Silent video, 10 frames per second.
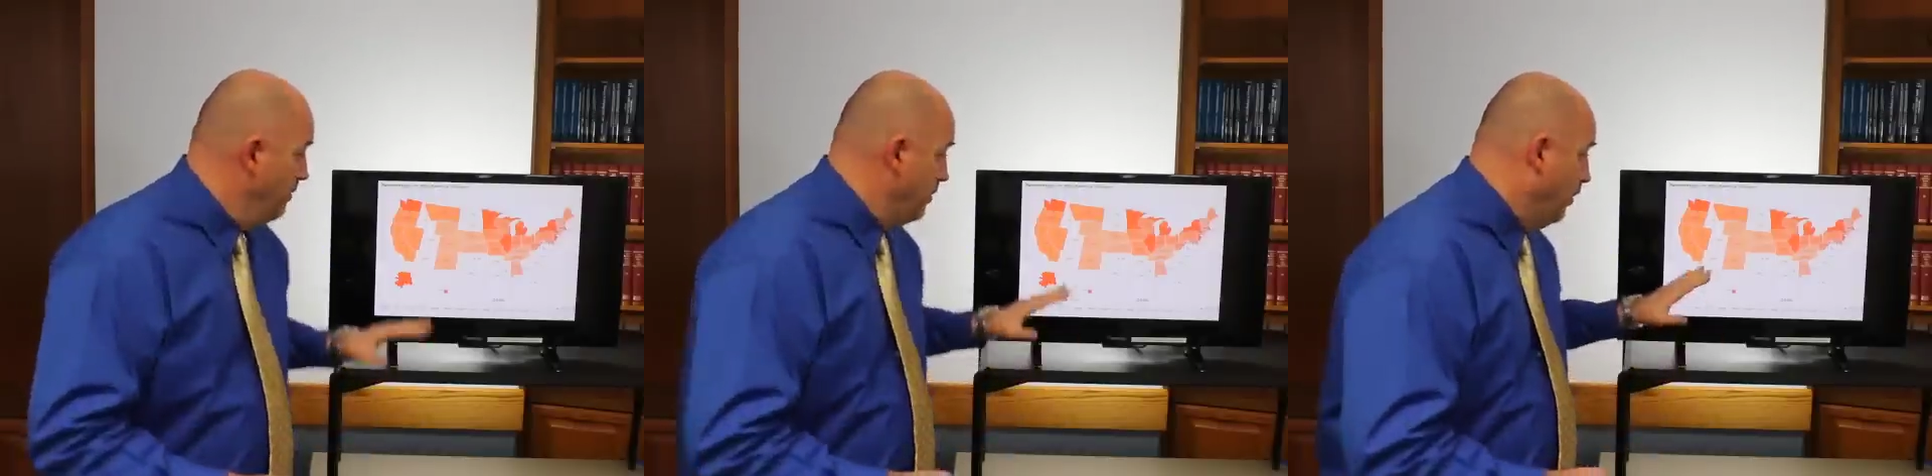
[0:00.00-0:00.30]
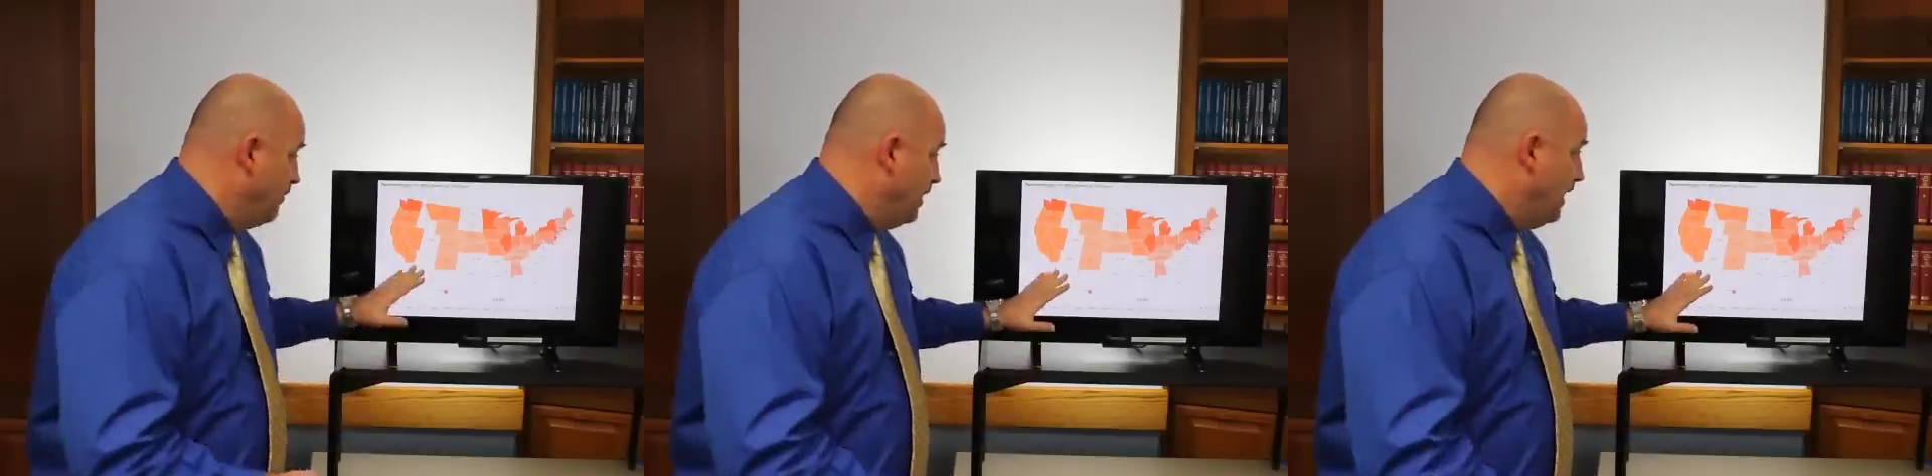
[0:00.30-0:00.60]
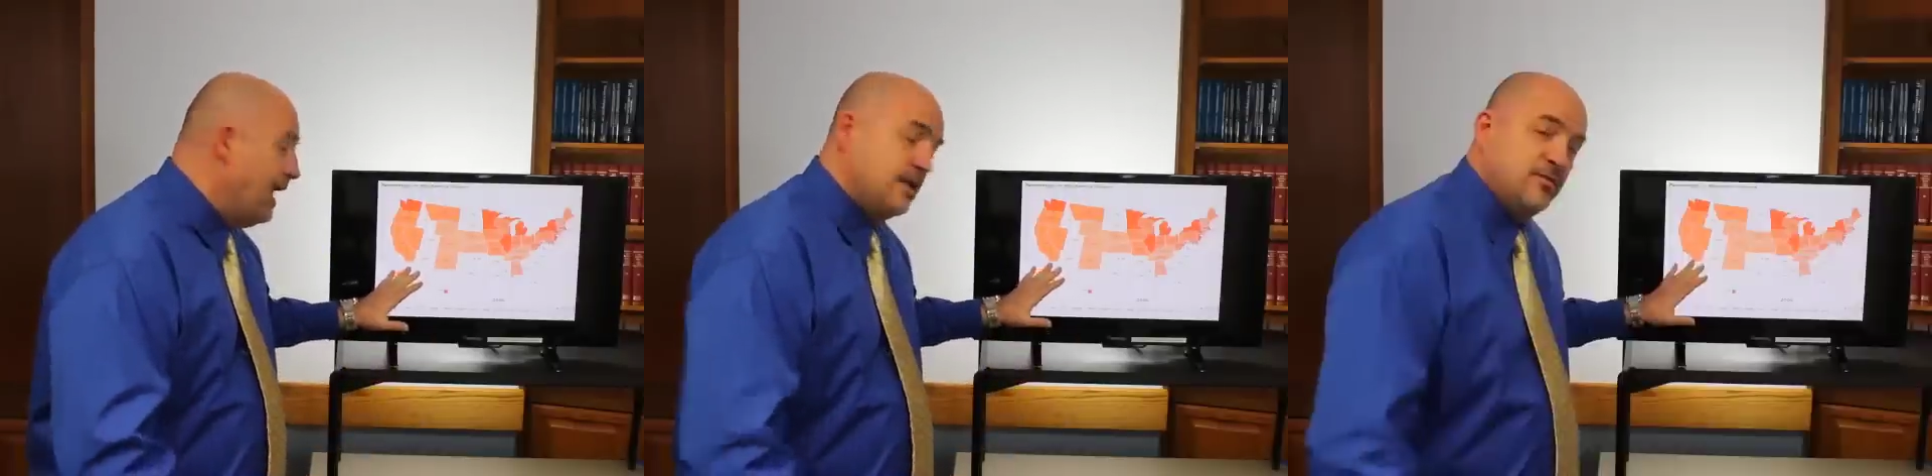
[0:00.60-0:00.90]
But over the
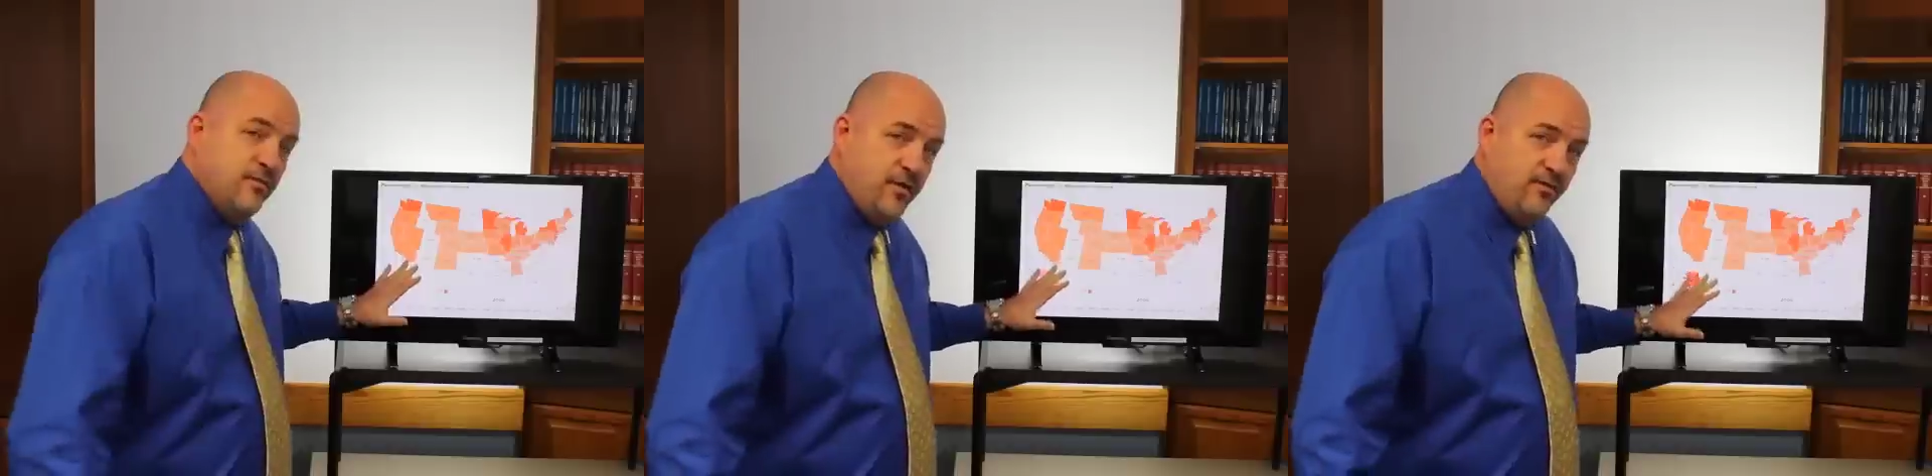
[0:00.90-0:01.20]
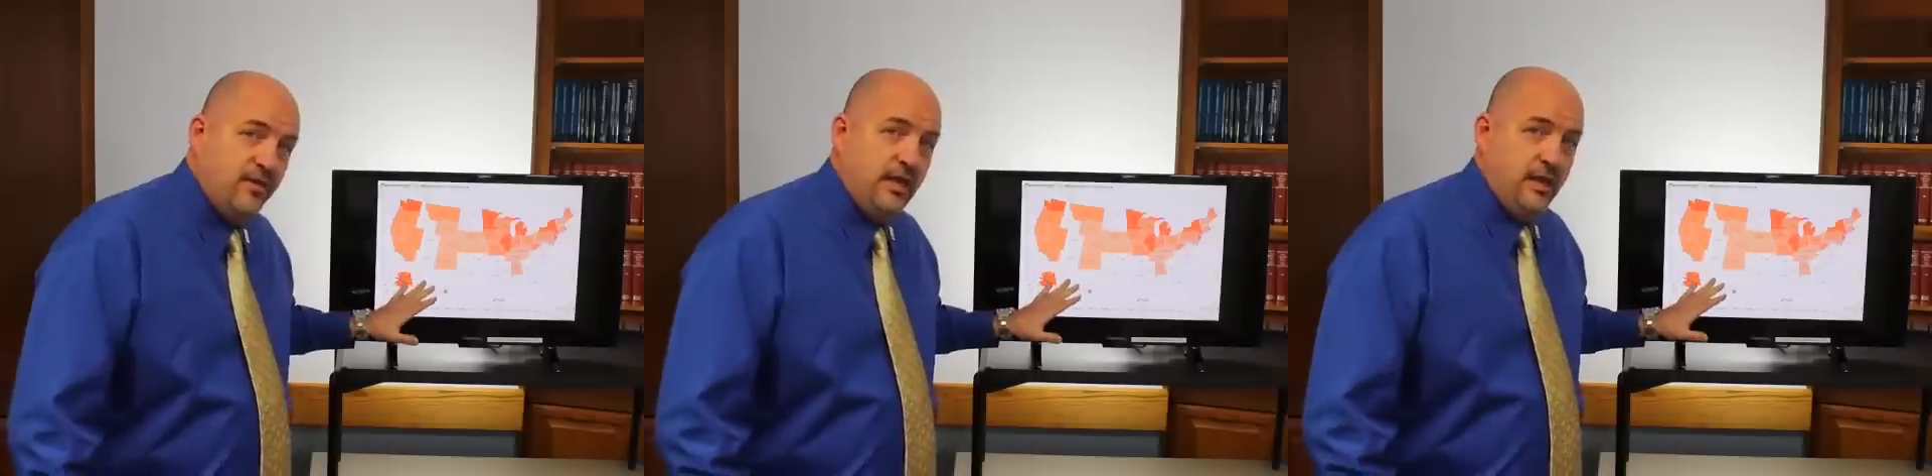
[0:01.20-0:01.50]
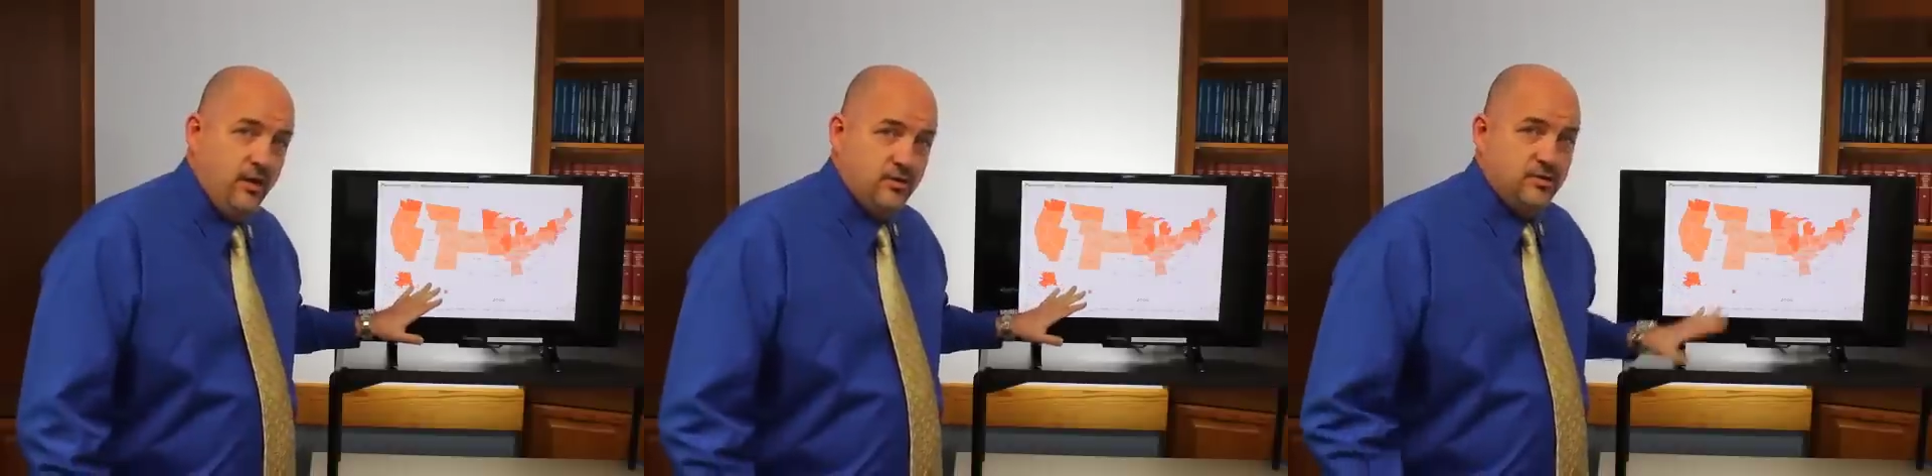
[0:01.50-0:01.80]
last 50
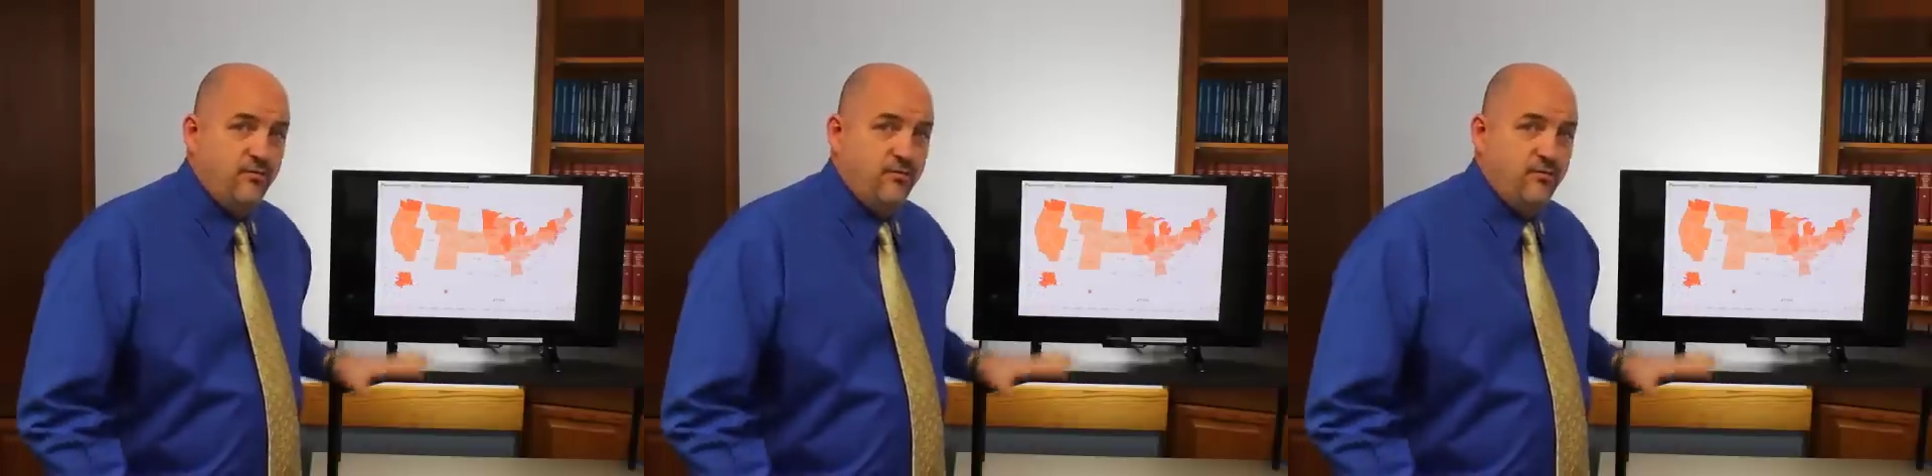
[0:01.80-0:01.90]
years,